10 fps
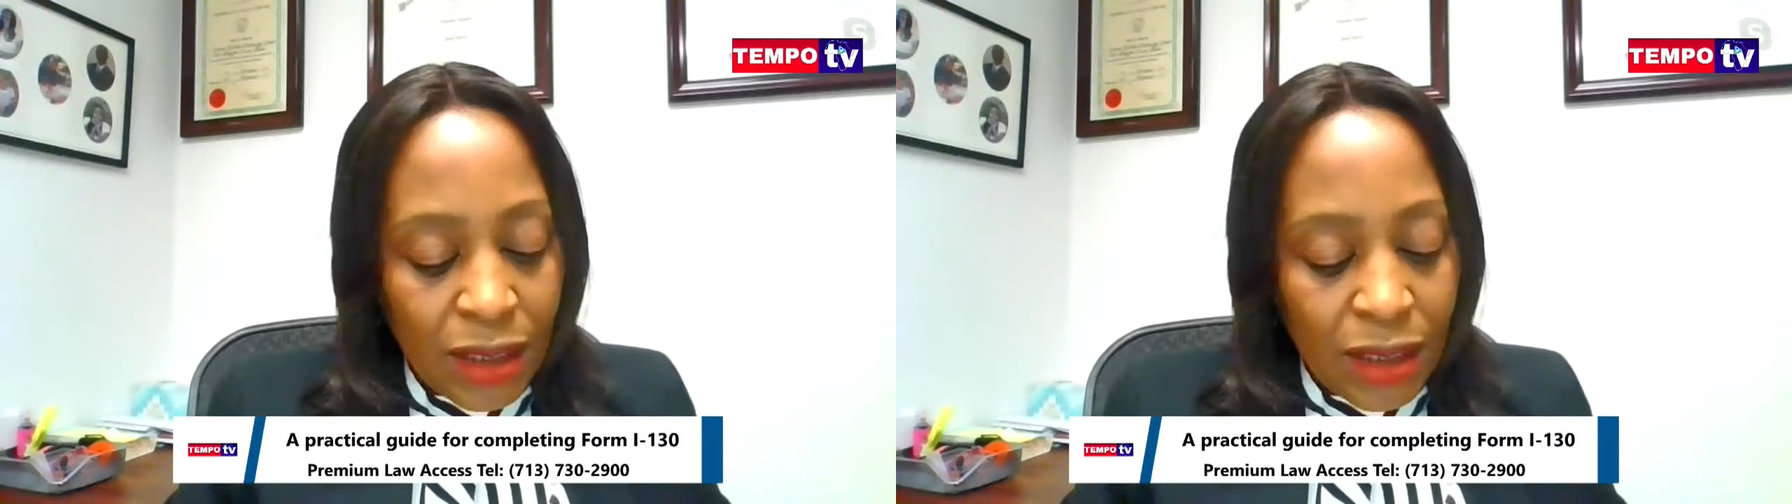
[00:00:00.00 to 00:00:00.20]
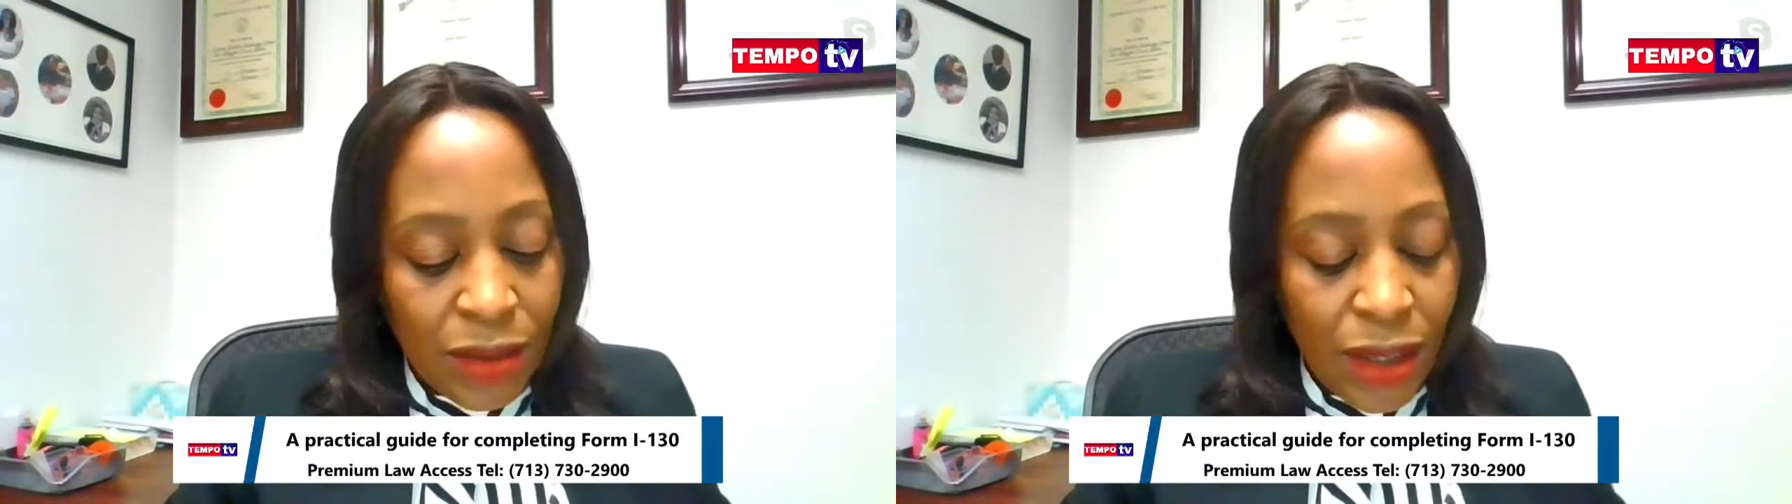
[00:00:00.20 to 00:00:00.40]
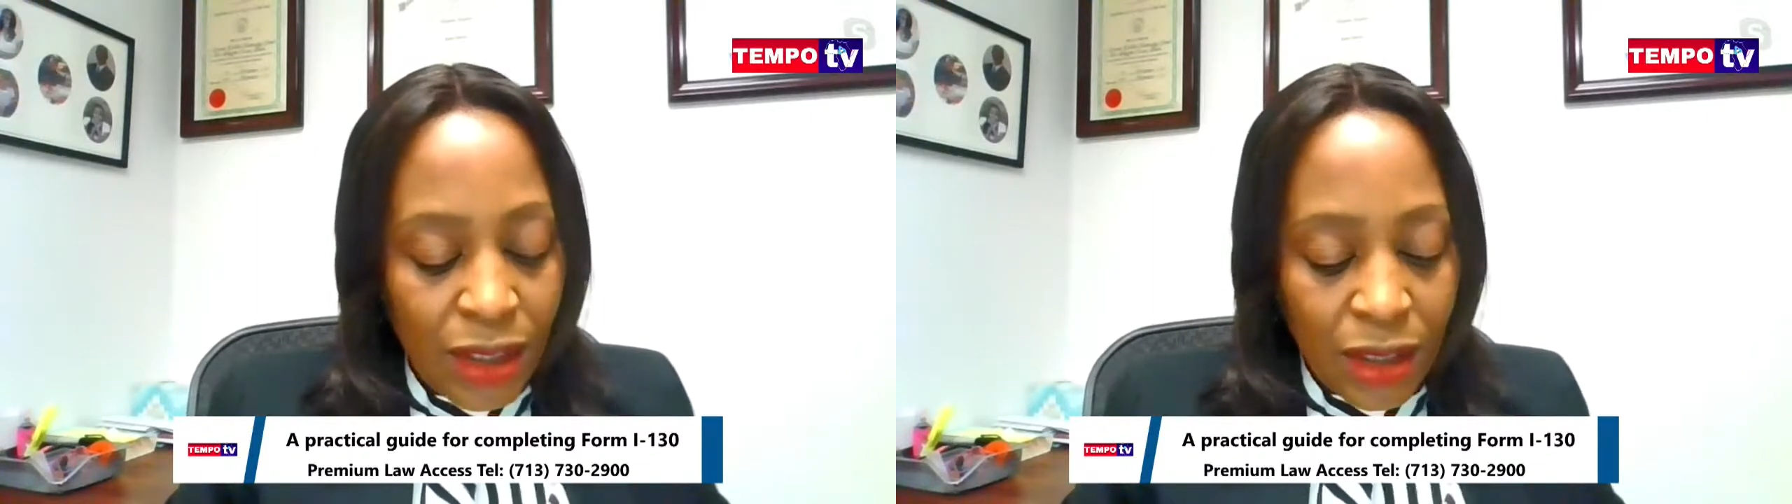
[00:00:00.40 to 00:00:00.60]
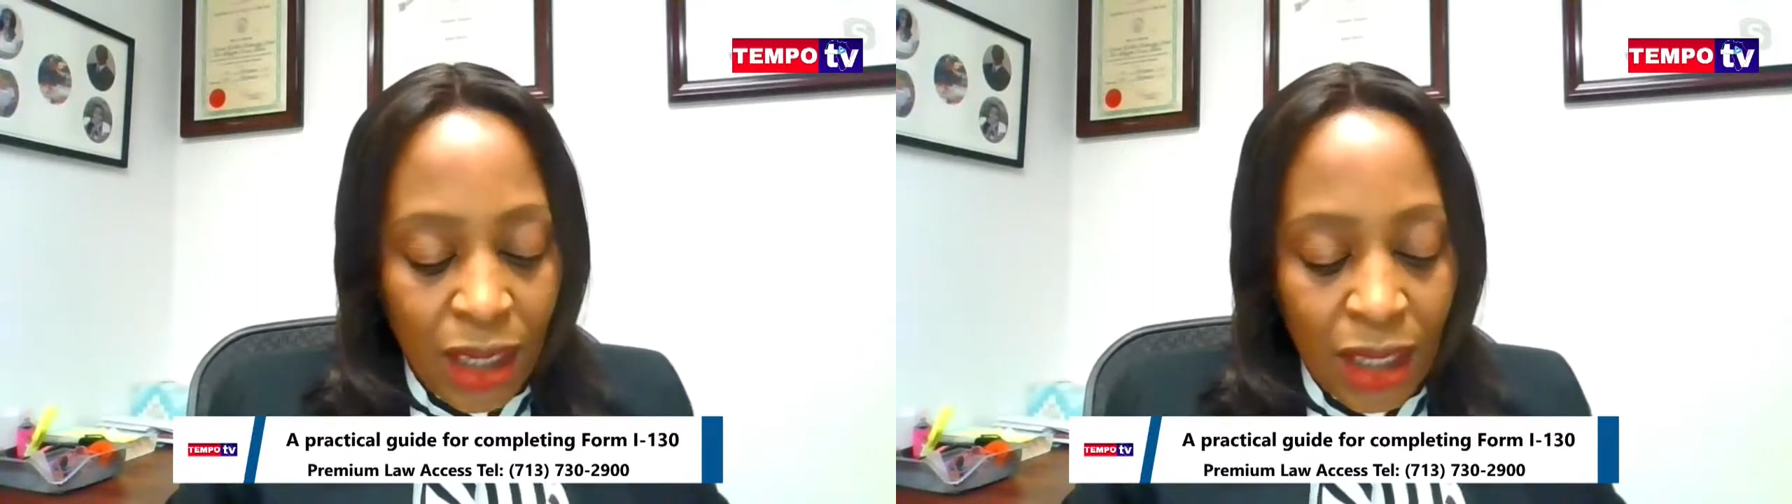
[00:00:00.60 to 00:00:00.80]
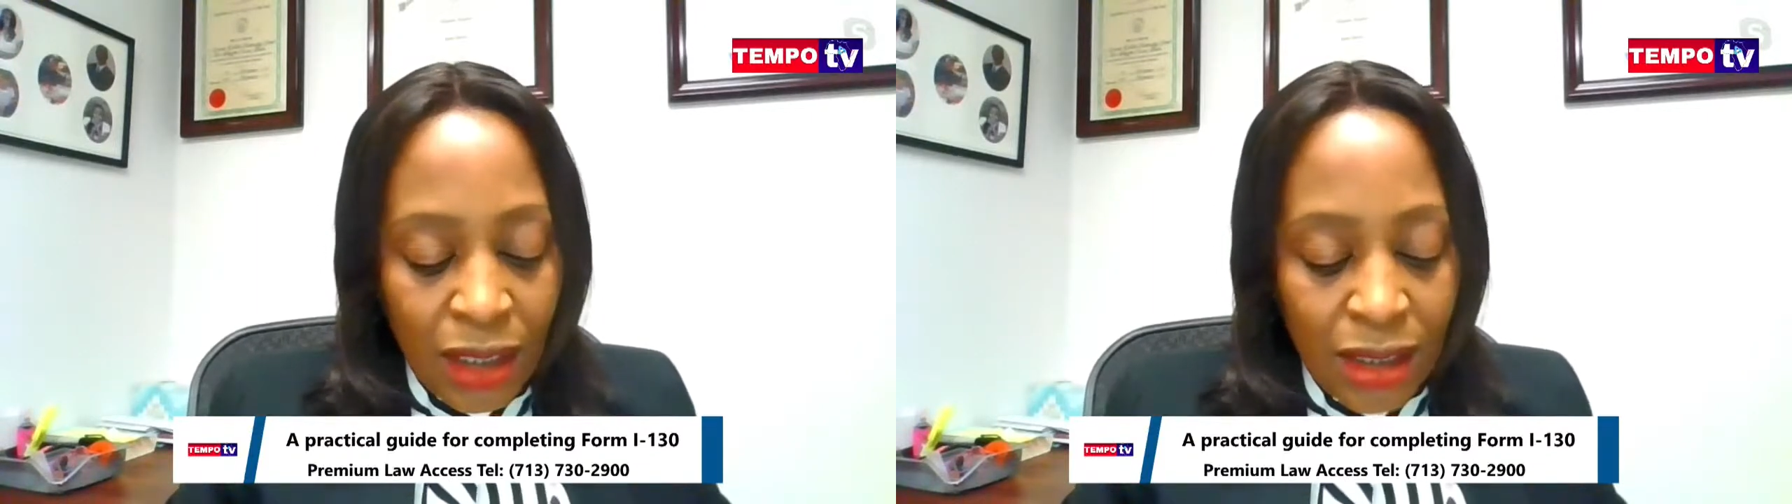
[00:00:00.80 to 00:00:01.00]
The next
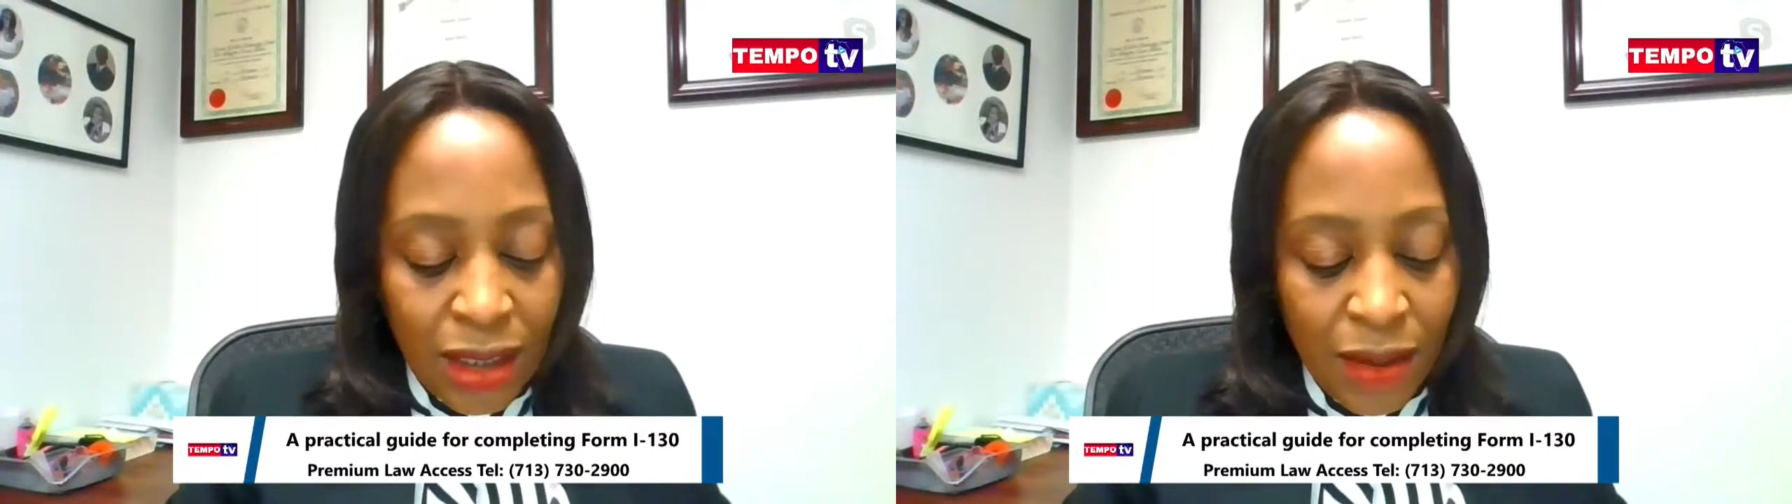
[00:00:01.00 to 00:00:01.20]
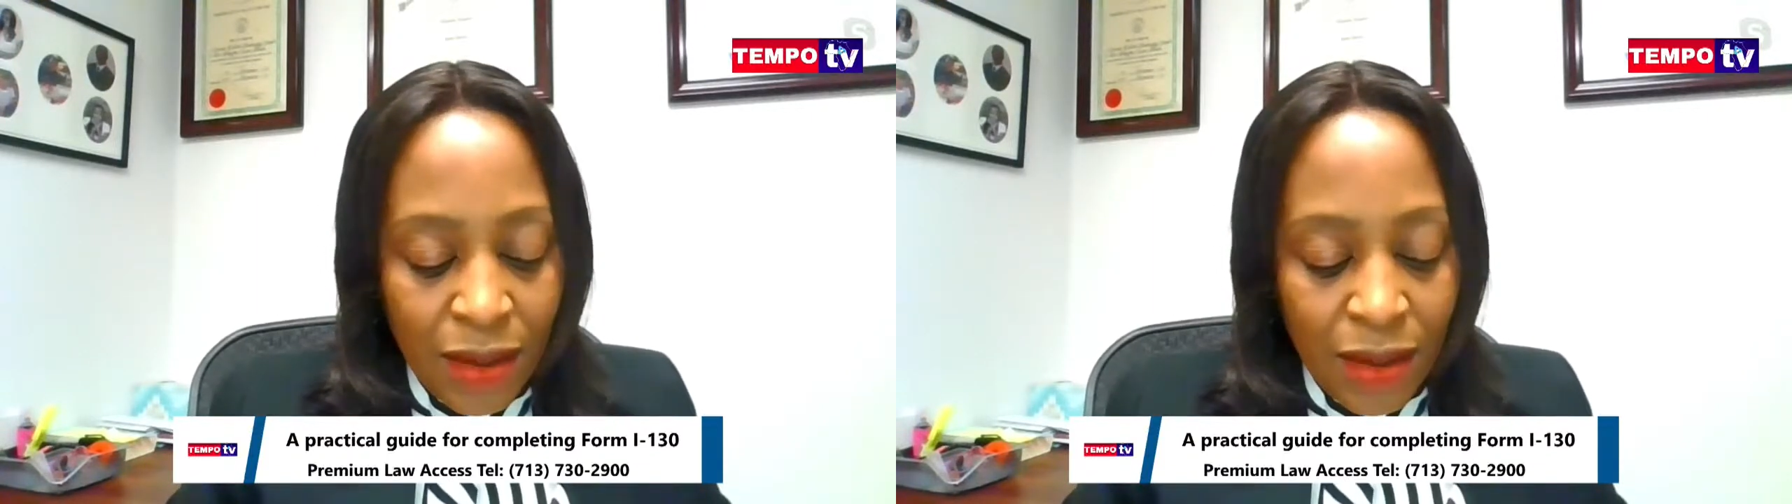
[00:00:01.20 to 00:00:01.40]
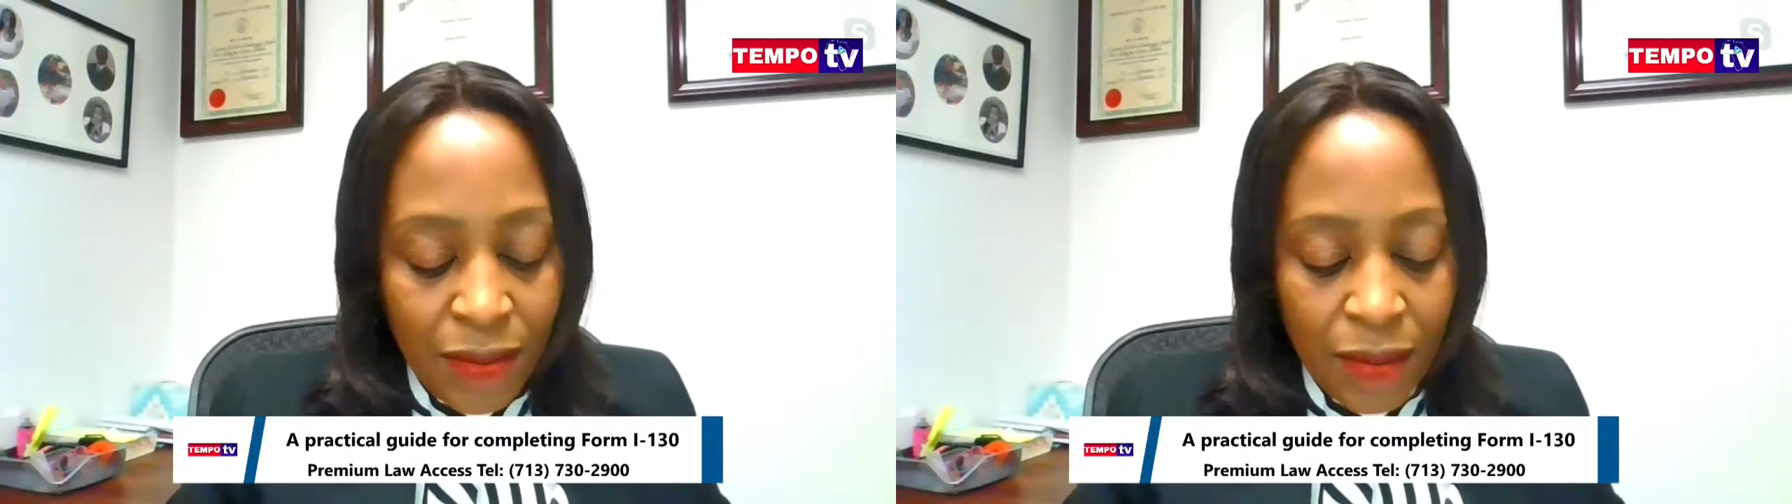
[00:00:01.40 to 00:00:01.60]
question is,